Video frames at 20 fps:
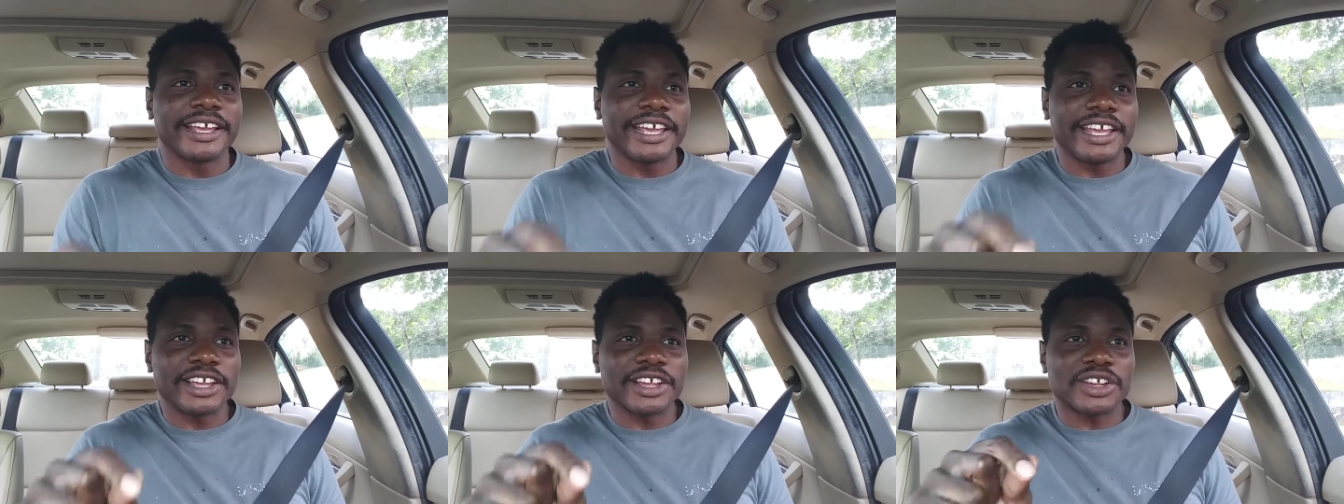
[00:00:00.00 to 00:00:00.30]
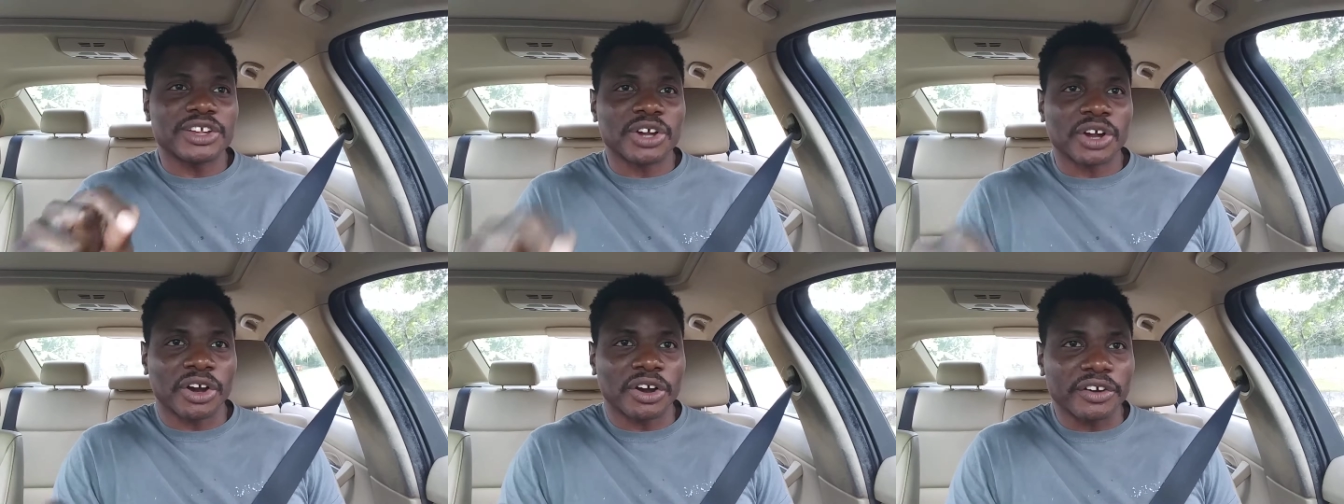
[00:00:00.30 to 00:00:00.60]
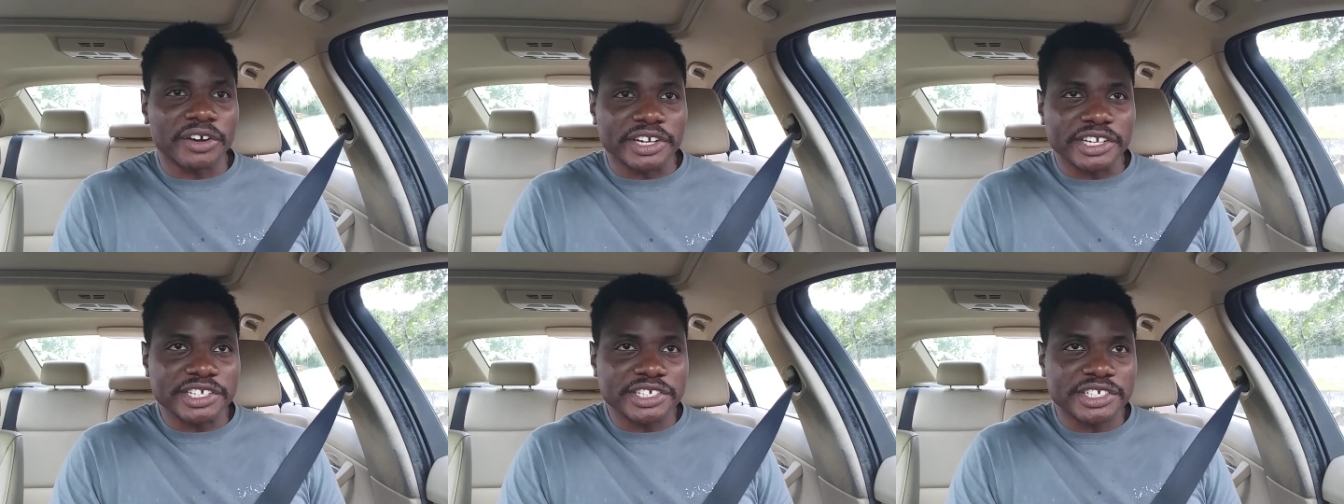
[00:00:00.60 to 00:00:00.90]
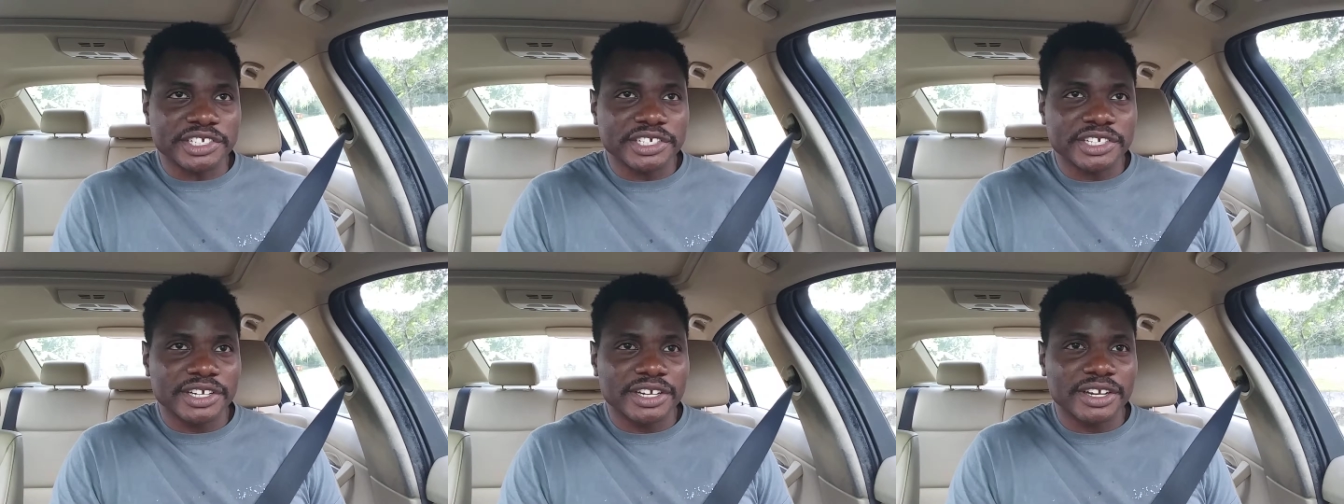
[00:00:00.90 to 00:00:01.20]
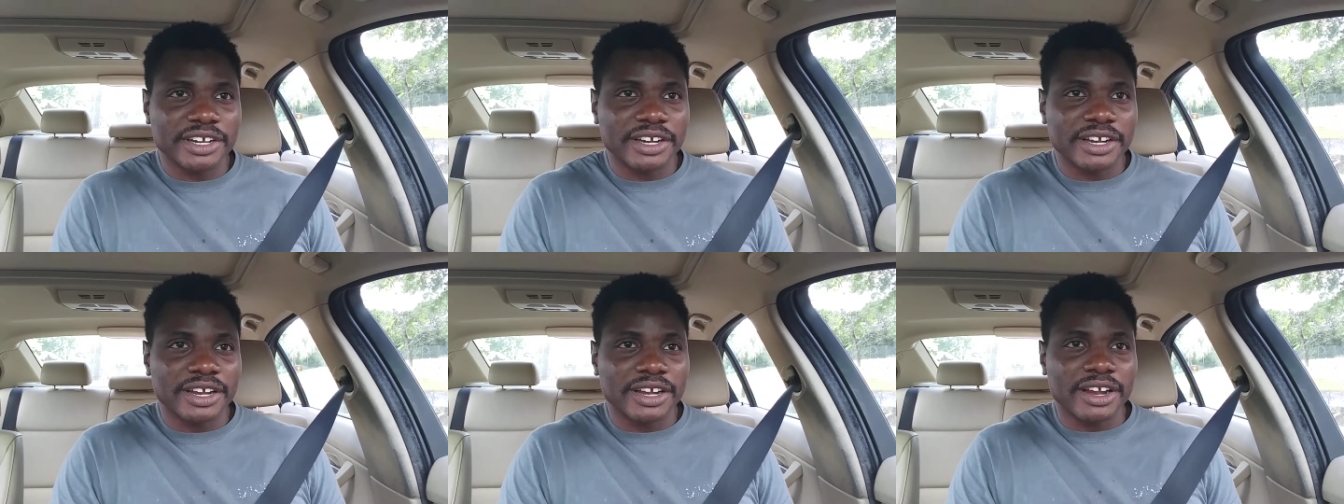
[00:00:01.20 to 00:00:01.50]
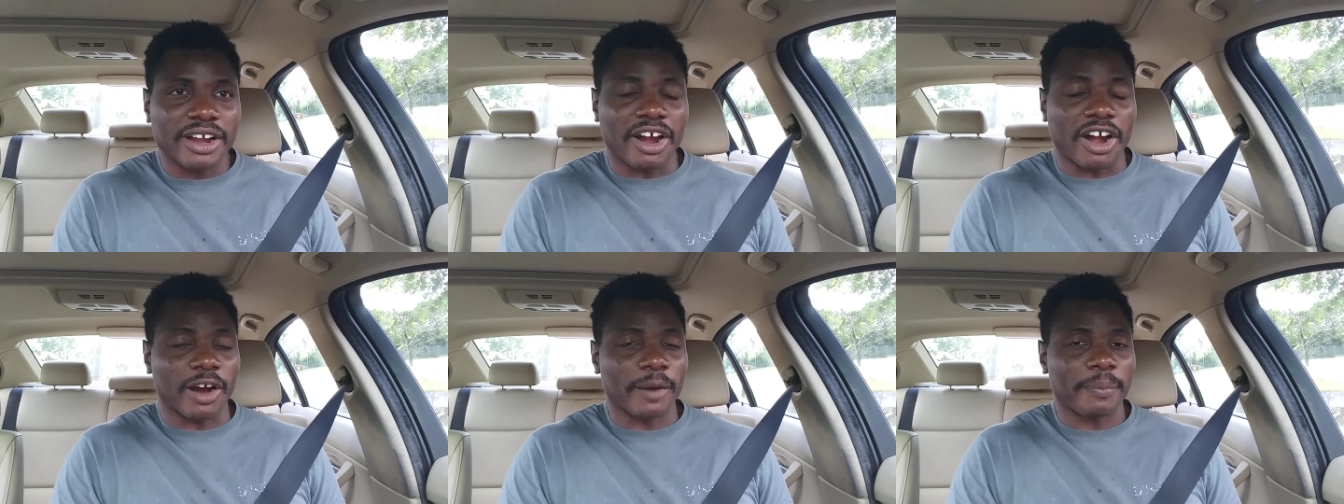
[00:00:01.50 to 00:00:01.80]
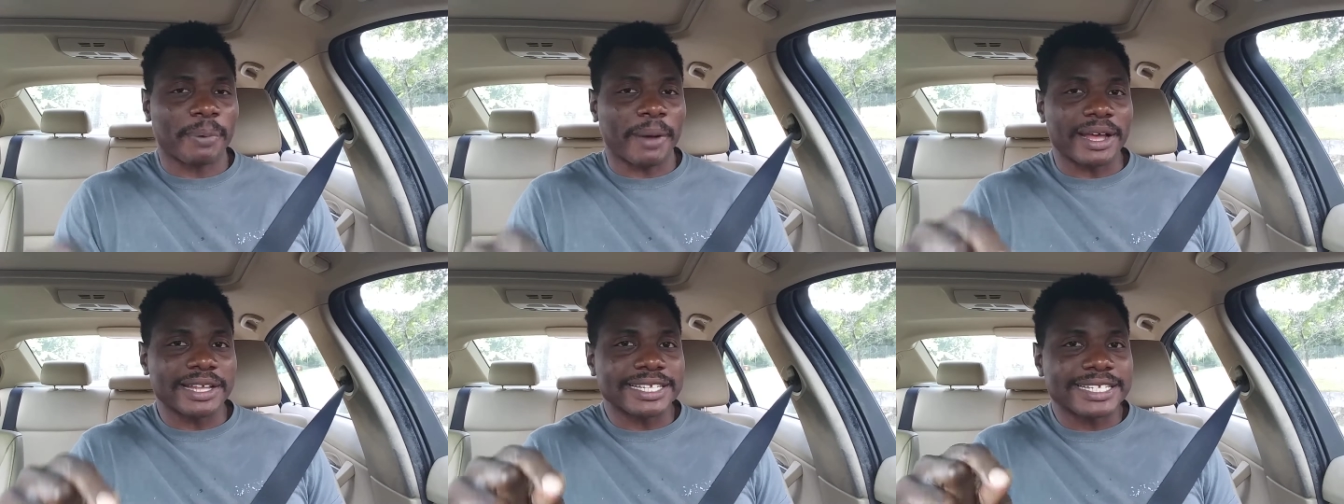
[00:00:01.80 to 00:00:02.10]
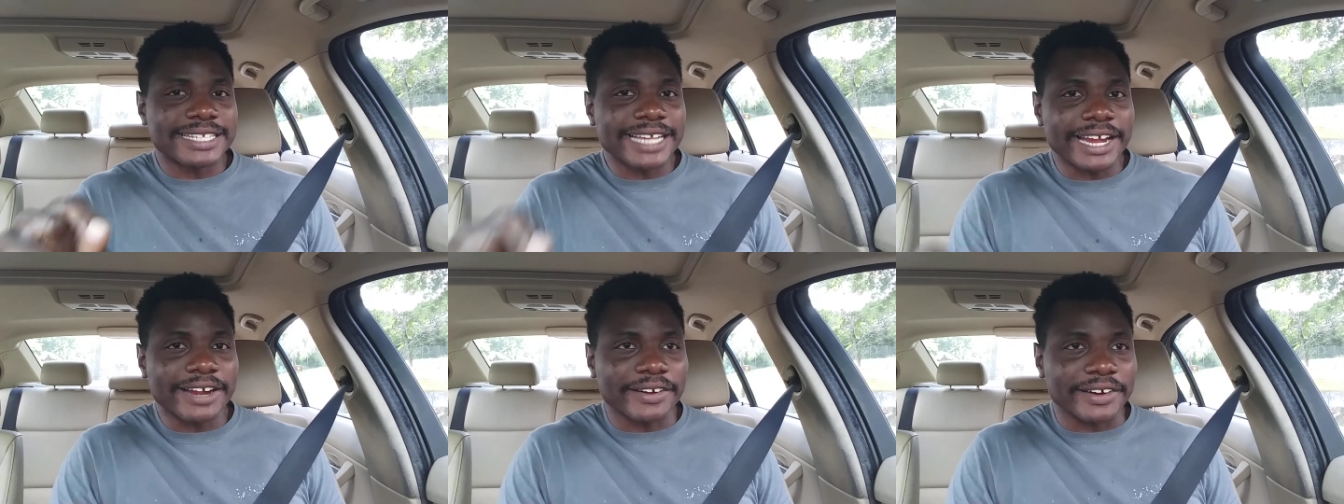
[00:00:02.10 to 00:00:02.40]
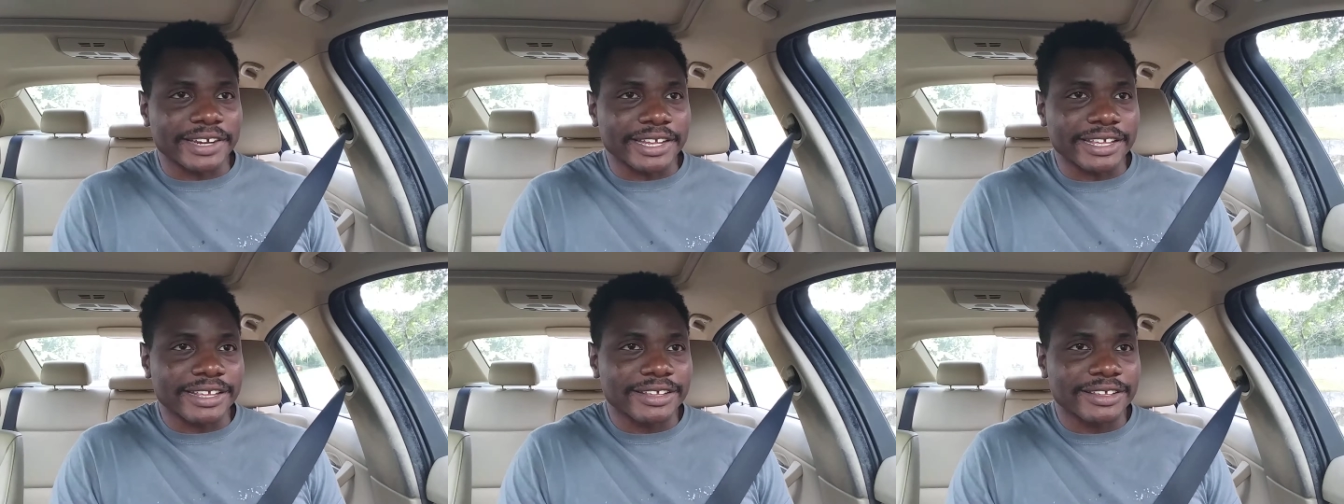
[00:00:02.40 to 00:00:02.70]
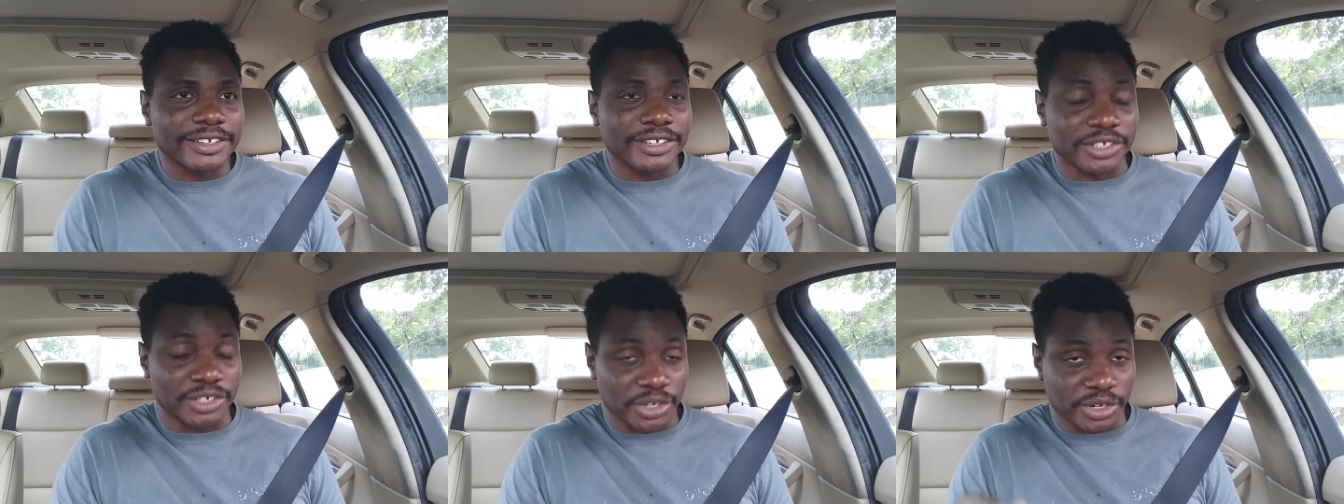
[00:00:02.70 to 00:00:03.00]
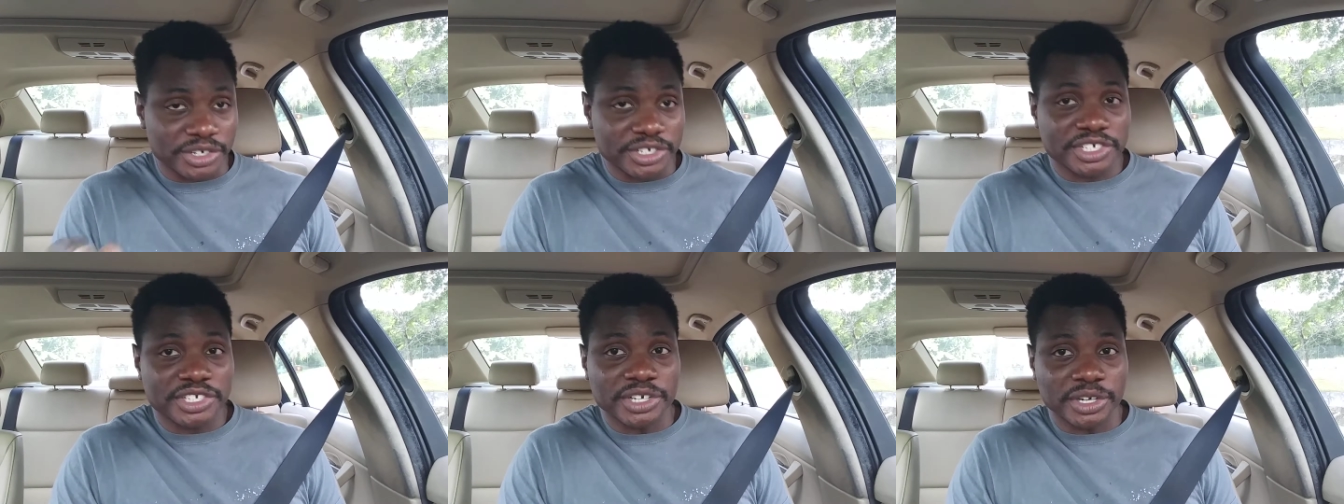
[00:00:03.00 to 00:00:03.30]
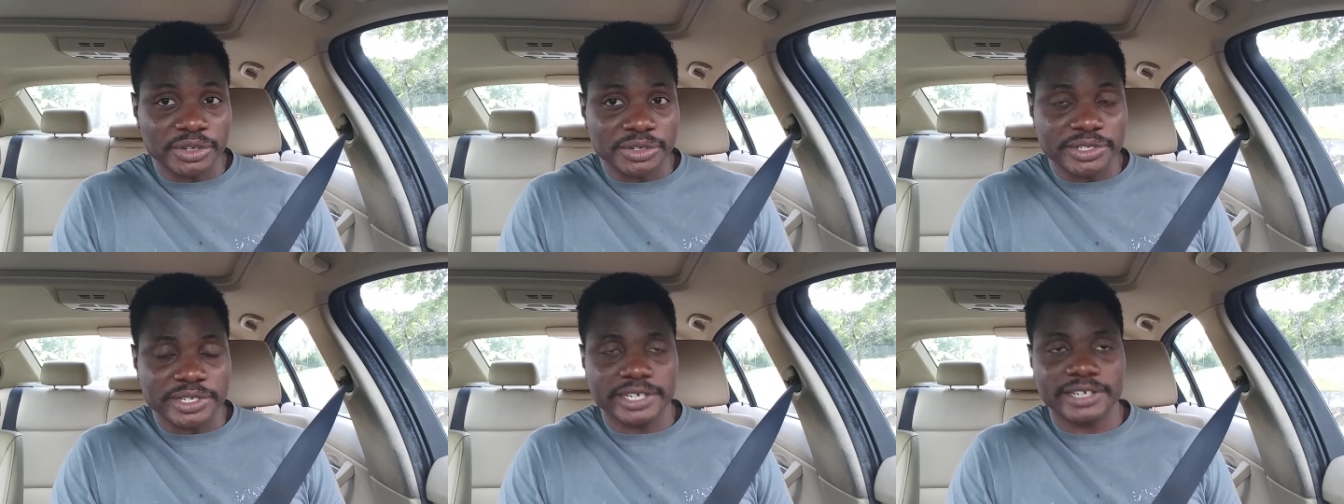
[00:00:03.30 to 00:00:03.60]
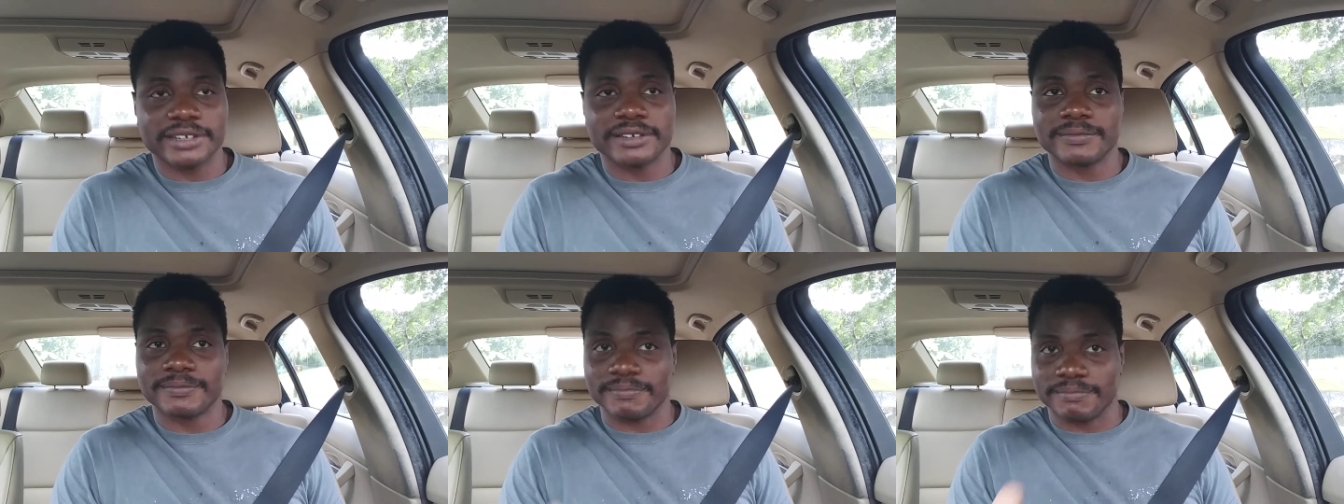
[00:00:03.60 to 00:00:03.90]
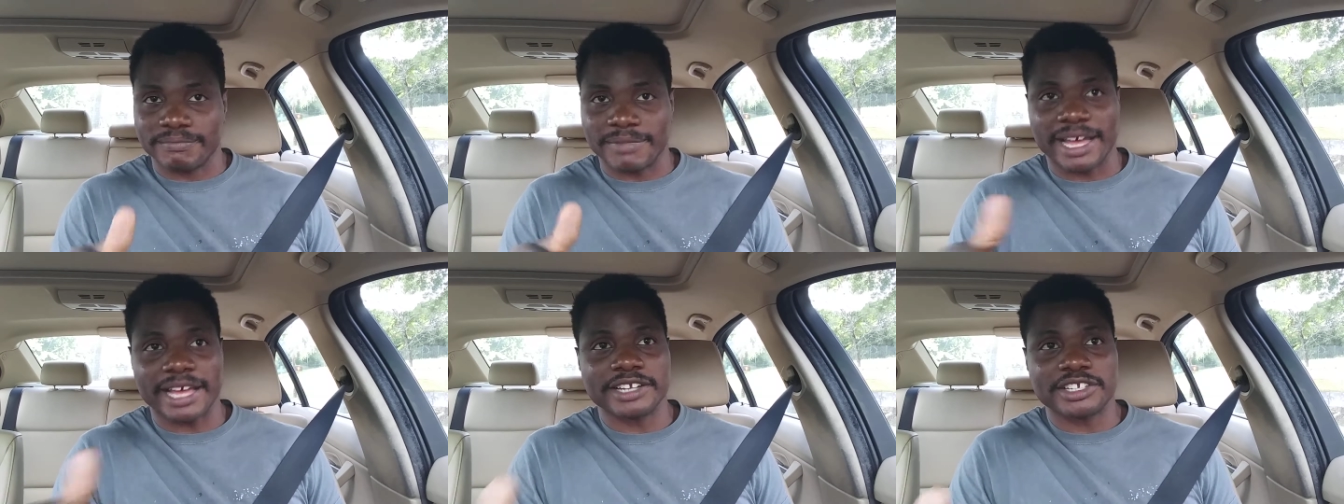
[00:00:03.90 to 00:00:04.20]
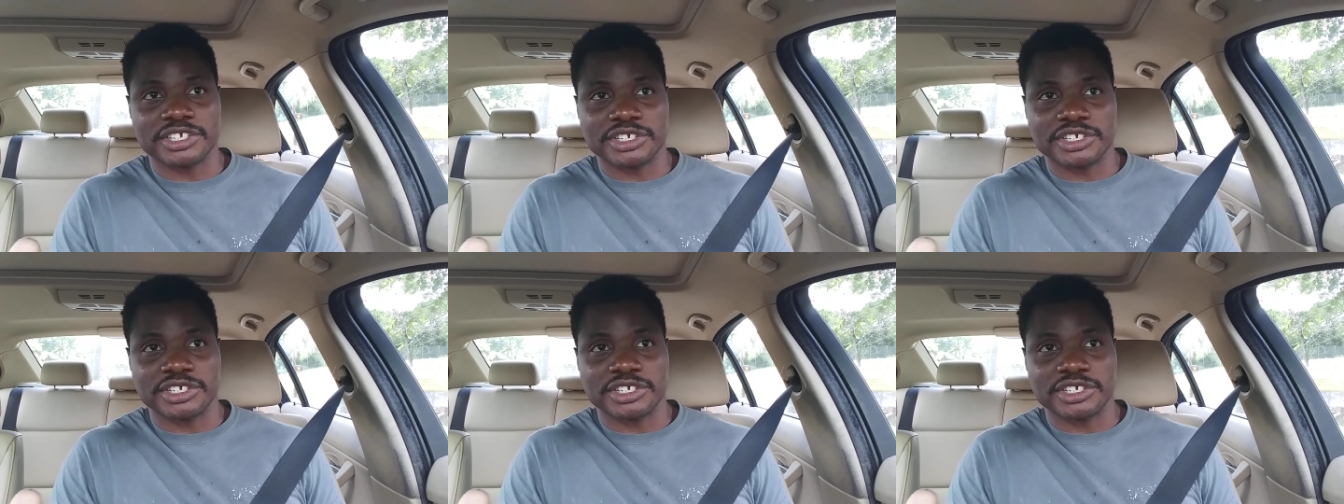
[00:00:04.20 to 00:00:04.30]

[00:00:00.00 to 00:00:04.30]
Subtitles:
encourage our posterity, your children, my